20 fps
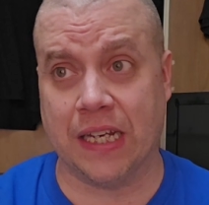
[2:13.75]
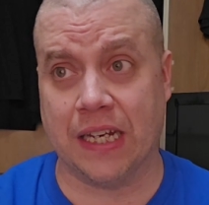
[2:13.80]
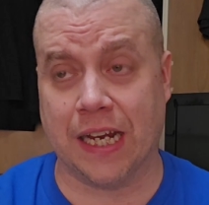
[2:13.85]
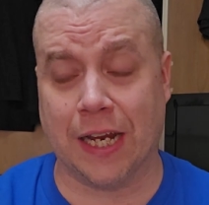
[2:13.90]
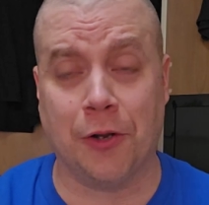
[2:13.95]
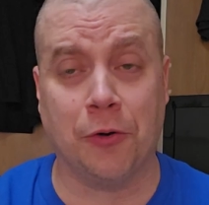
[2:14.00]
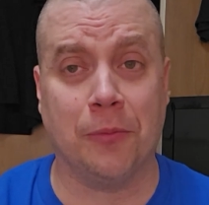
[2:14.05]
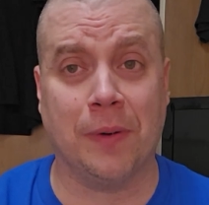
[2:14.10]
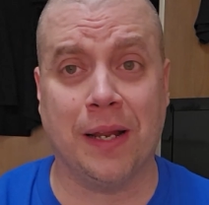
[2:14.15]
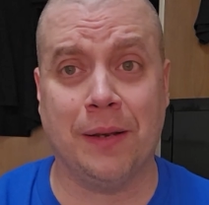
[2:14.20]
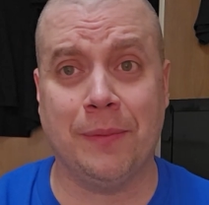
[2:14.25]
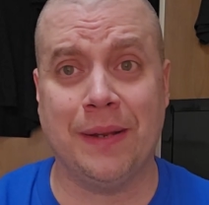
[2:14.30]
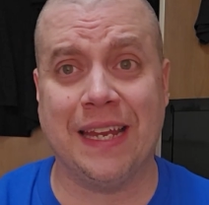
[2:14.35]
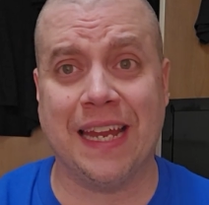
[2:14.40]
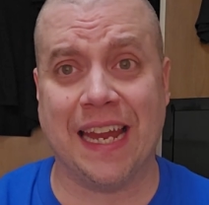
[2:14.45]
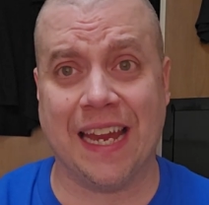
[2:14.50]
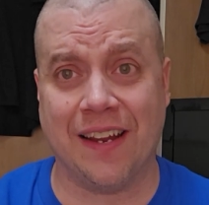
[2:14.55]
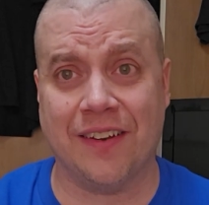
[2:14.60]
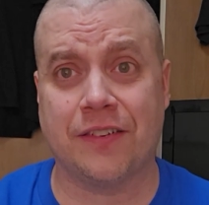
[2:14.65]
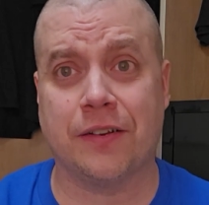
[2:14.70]
Kind of reminded me
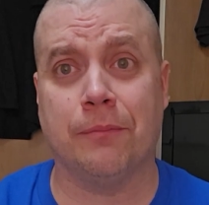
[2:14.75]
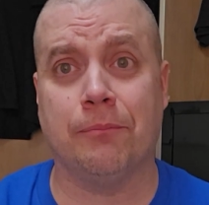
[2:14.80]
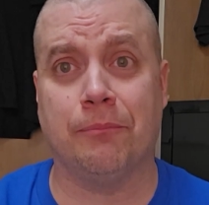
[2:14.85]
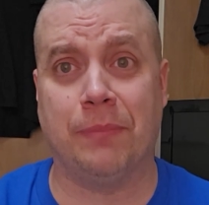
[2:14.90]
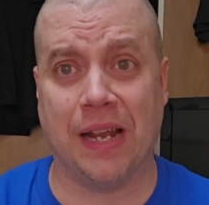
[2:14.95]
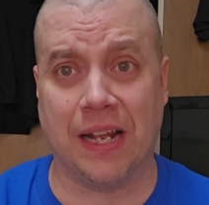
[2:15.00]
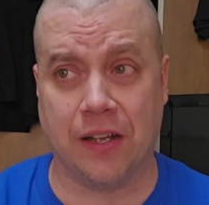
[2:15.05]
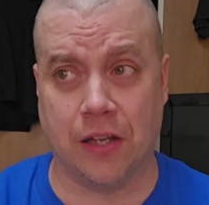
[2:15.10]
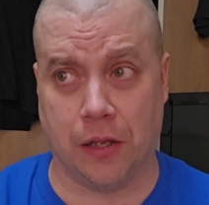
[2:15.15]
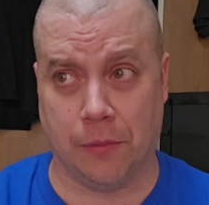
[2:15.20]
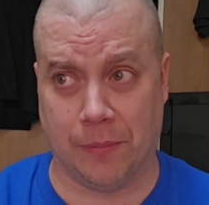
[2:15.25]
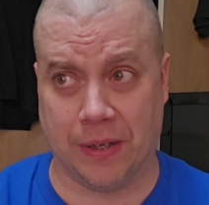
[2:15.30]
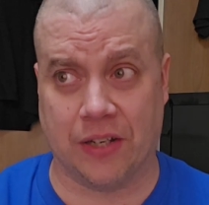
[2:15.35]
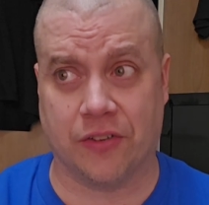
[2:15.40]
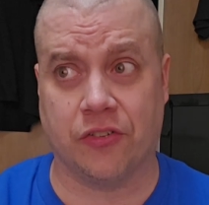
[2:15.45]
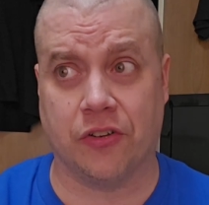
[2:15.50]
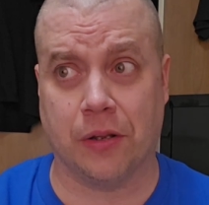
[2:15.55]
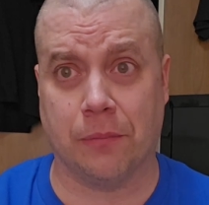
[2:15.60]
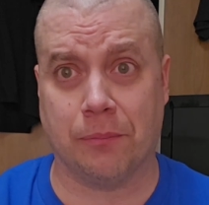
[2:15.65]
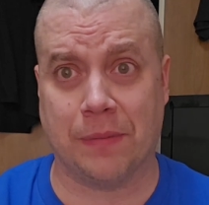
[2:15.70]
of Antebellum,
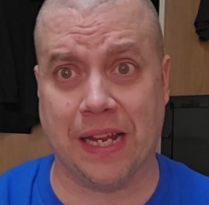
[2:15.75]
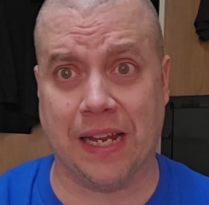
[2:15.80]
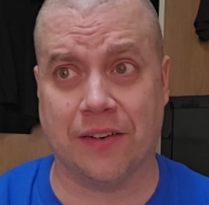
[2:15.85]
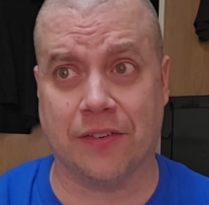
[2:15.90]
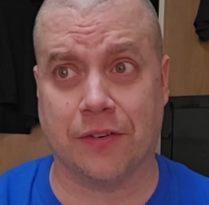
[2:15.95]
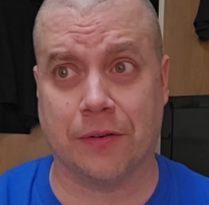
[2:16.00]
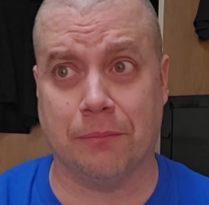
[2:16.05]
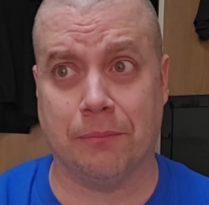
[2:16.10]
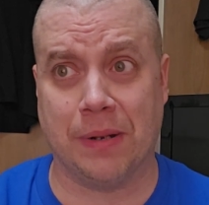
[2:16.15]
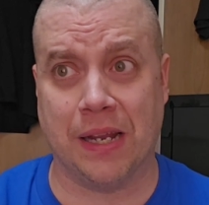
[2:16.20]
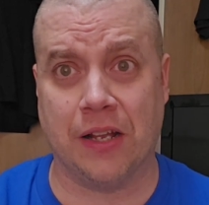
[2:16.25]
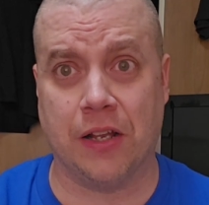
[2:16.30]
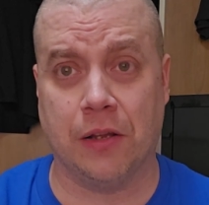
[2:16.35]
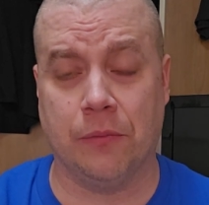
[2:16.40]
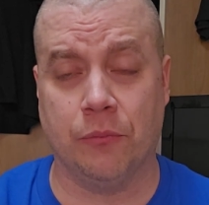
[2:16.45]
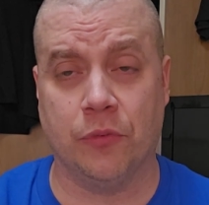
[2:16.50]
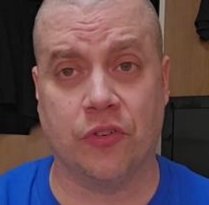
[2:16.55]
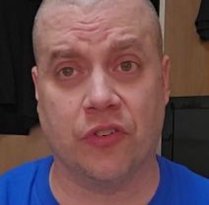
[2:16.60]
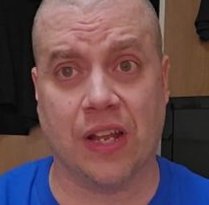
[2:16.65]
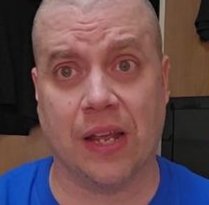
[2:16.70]
except
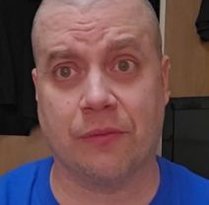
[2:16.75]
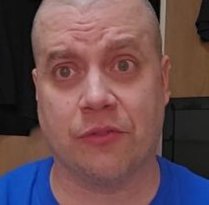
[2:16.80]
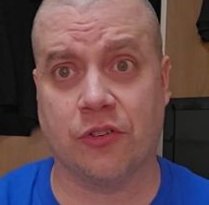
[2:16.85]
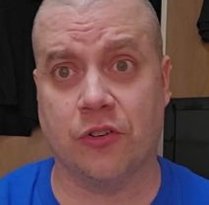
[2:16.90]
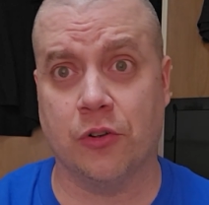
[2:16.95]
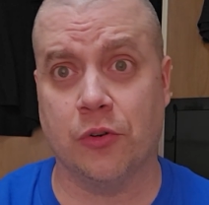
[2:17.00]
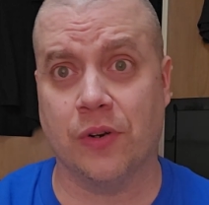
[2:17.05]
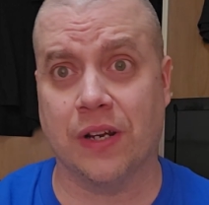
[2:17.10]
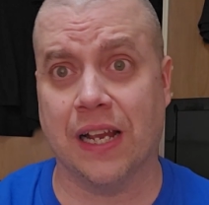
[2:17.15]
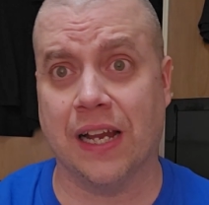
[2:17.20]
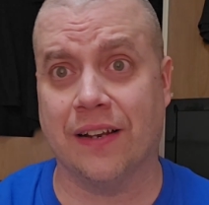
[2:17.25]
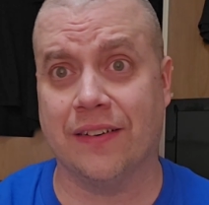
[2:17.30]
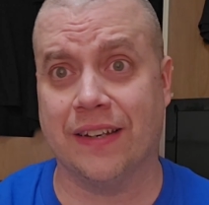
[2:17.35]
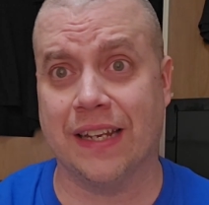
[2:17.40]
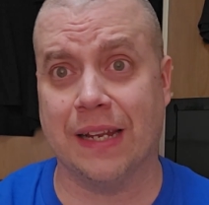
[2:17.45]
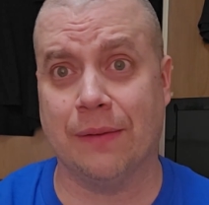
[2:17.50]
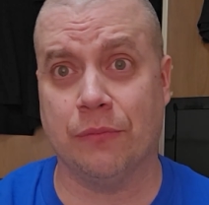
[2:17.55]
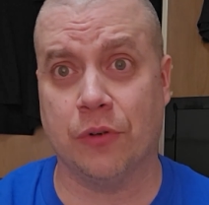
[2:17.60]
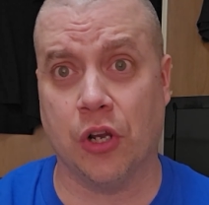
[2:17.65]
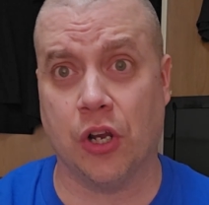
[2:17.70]
Antebellum was absolute
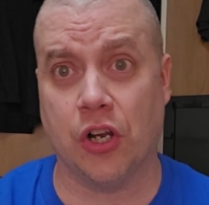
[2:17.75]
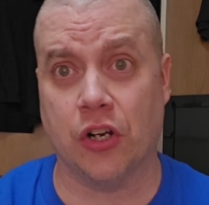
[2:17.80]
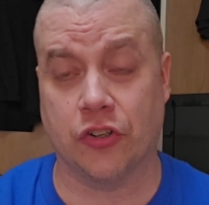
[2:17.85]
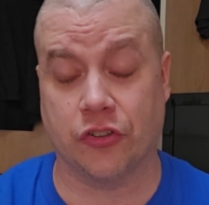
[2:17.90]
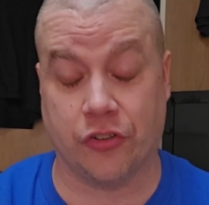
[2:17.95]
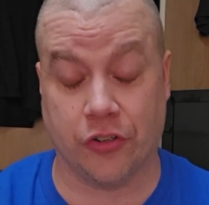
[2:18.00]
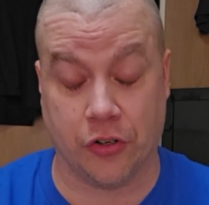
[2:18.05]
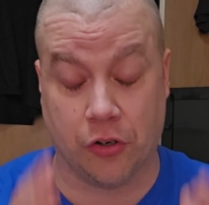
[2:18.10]
goddamn dog shit.